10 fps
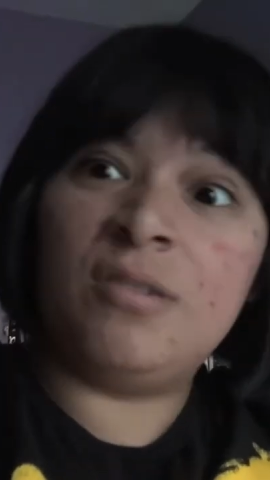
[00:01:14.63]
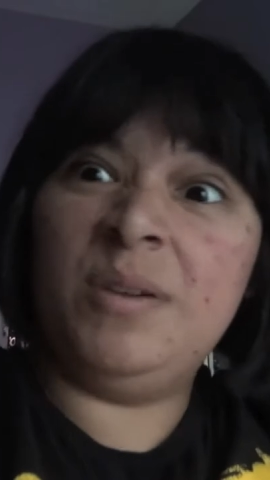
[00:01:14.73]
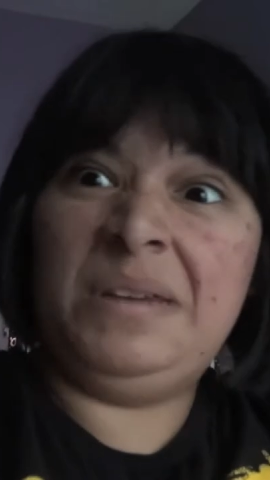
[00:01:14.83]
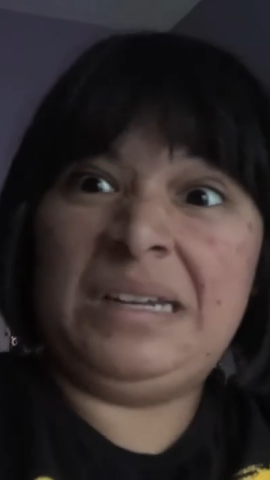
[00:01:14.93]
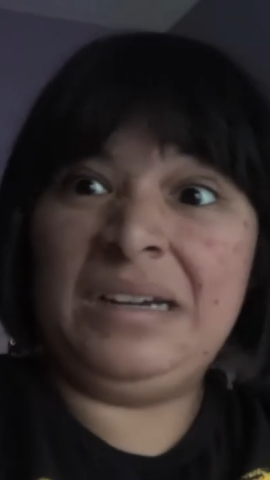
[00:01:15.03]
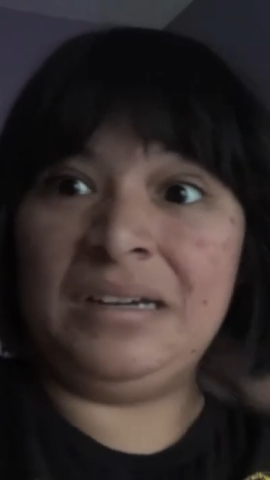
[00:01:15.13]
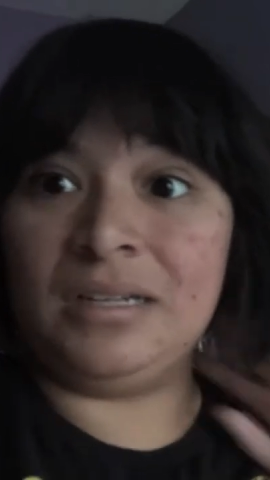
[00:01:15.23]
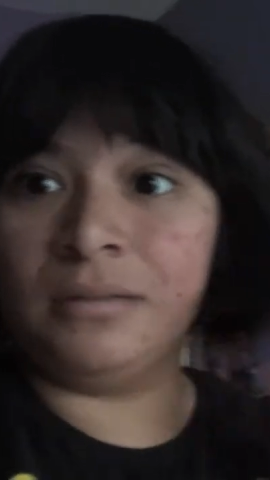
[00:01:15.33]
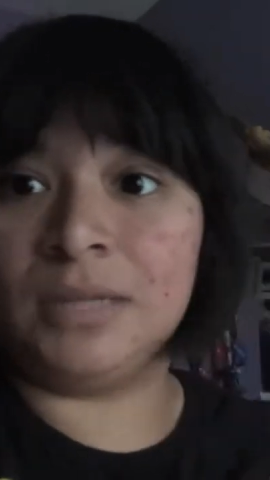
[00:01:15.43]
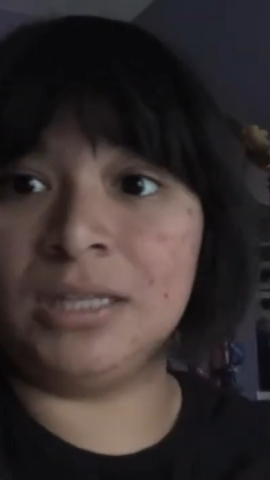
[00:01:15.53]
Maybe not.
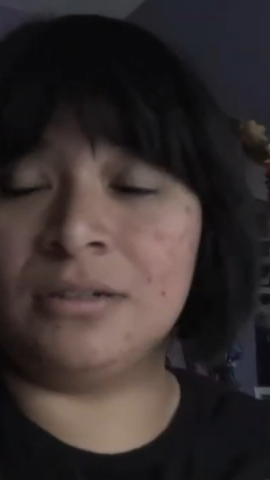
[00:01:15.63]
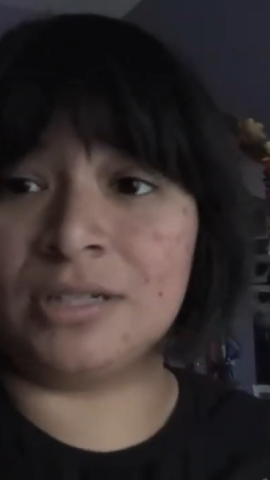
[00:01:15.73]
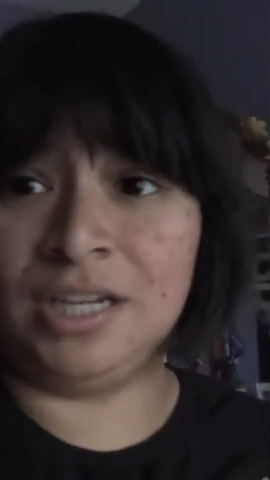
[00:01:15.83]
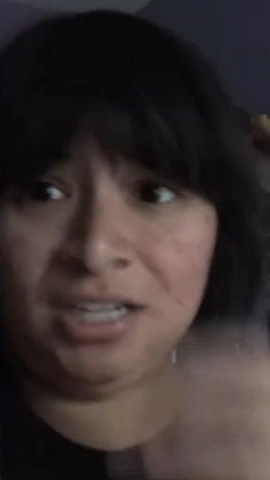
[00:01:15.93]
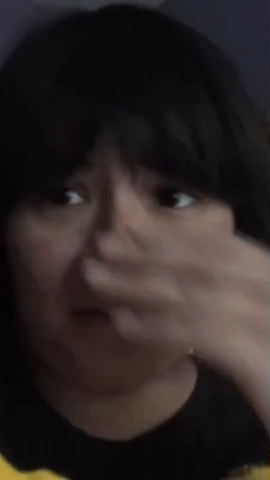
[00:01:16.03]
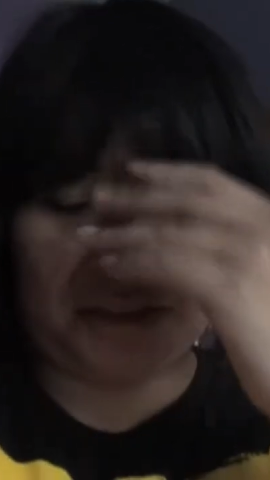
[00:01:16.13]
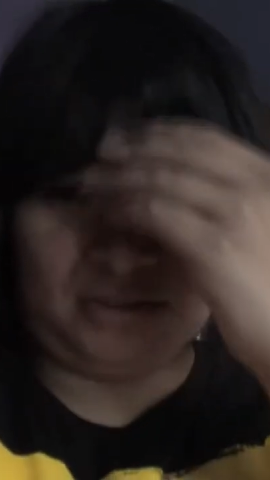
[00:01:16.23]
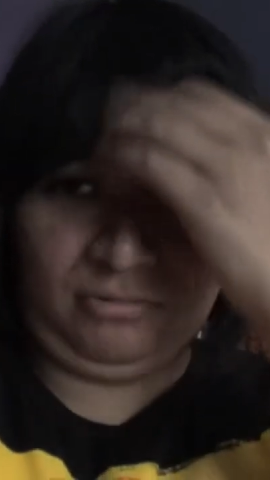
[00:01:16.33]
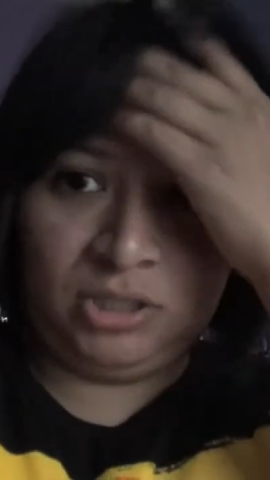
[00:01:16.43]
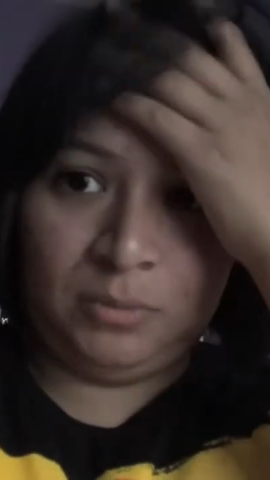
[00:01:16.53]
I mean, they're taking the
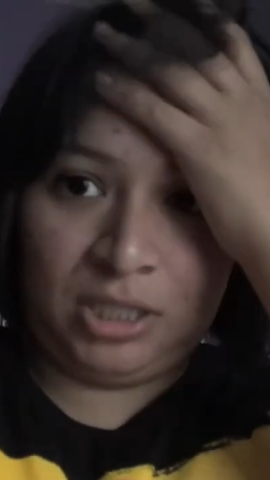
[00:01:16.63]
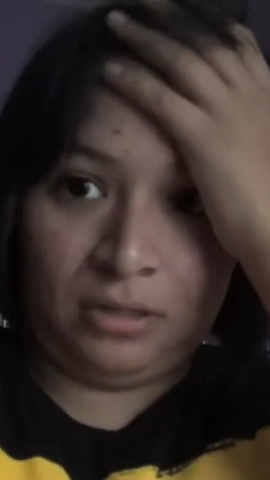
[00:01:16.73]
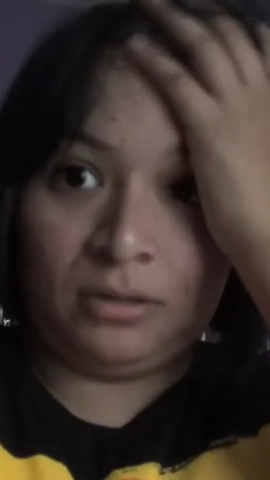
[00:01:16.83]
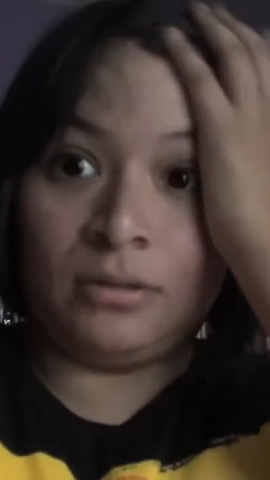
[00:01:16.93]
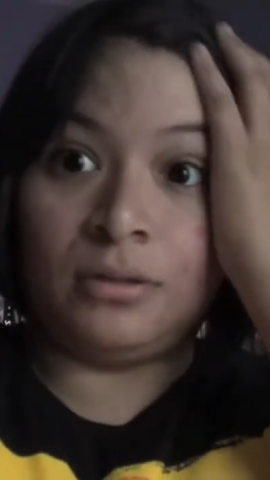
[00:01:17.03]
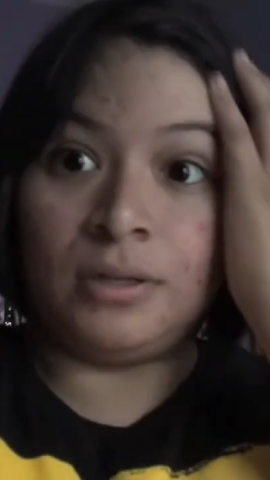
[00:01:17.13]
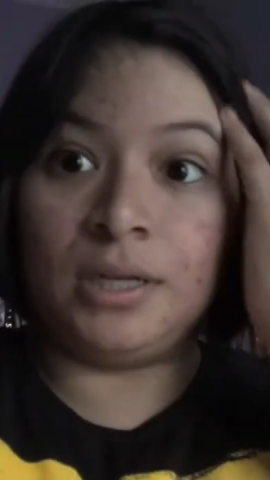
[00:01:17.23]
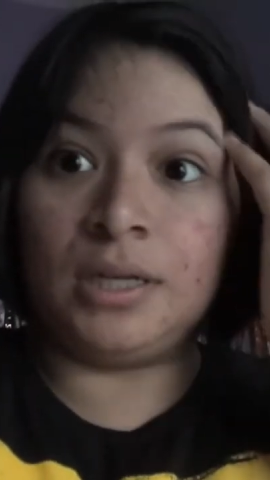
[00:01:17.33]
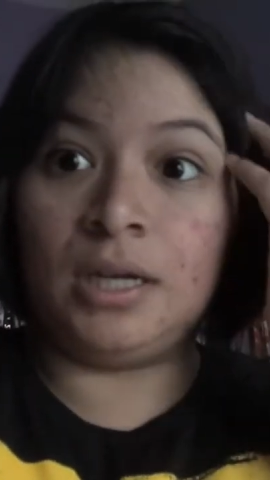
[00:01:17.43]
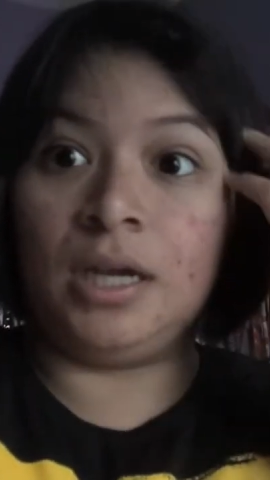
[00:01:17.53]
source material,
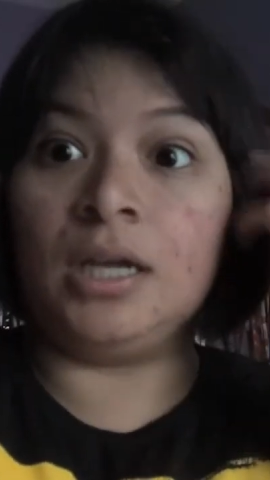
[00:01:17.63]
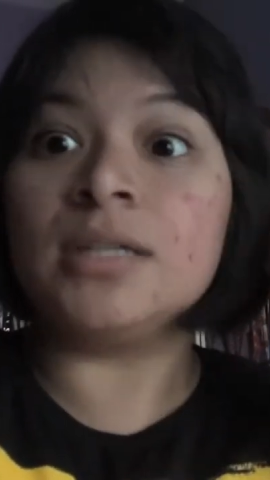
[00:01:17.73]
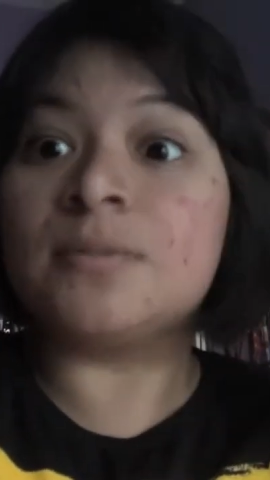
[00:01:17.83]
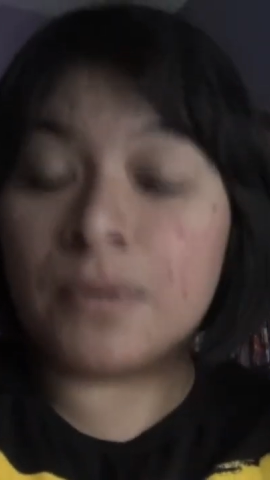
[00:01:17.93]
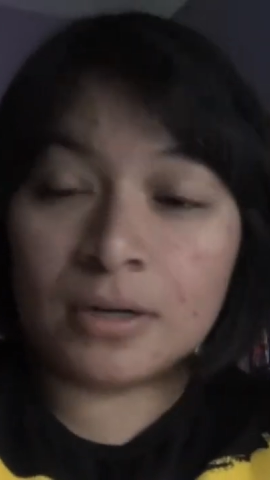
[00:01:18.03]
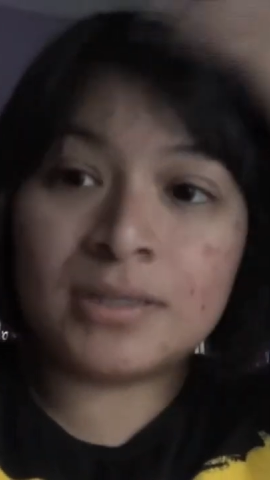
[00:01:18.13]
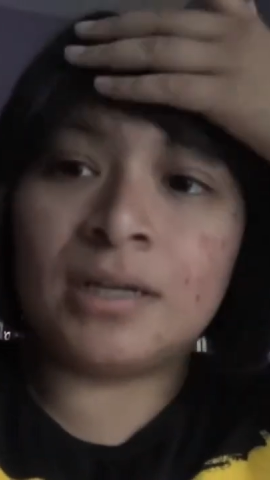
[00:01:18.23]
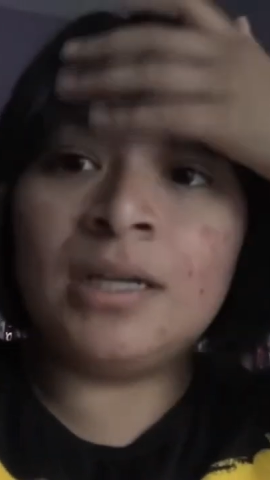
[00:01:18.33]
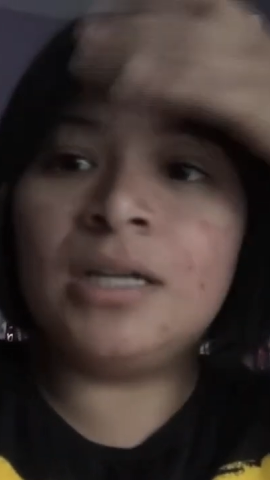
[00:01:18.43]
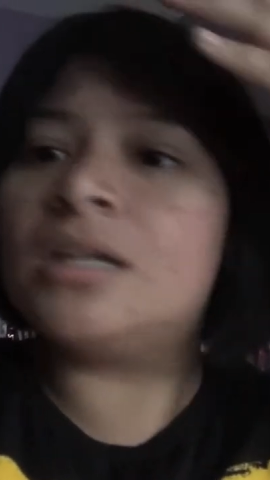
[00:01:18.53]
as far as
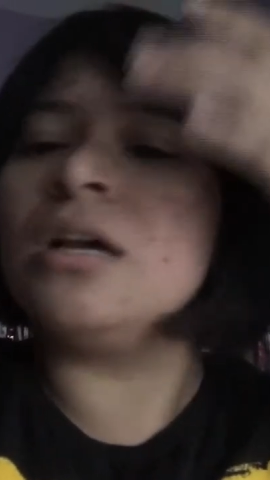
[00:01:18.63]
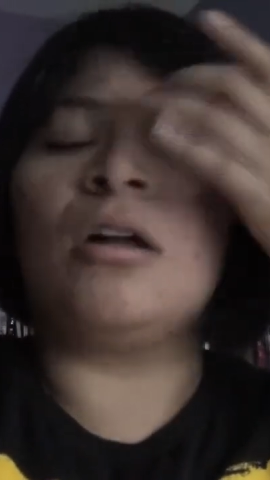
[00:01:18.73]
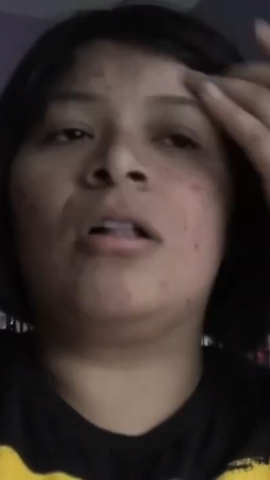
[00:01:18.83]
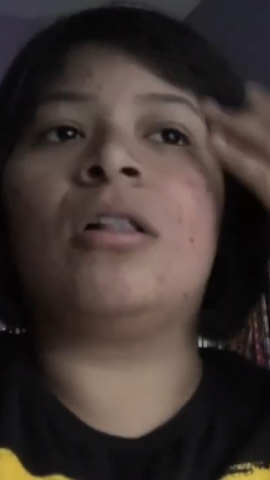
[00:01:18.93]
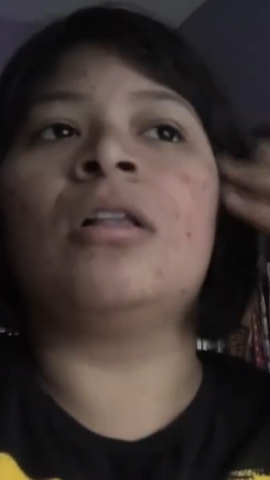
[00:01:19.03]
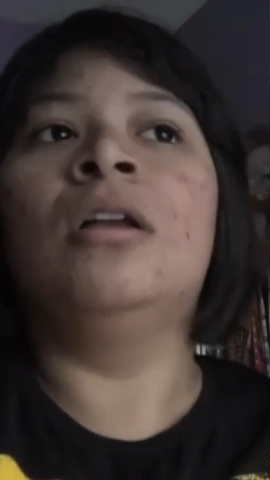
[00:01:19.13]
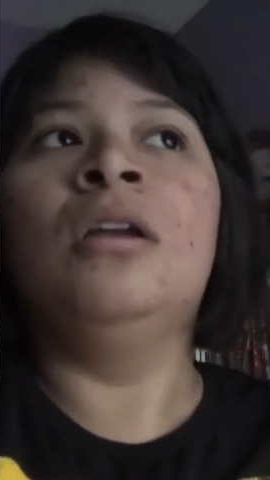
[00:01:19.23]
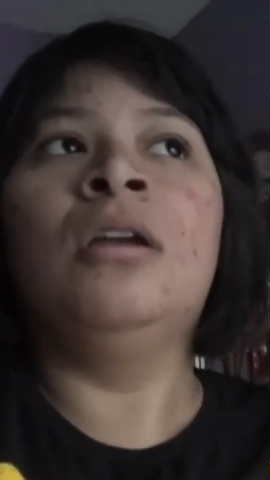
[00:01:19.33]
I can tell,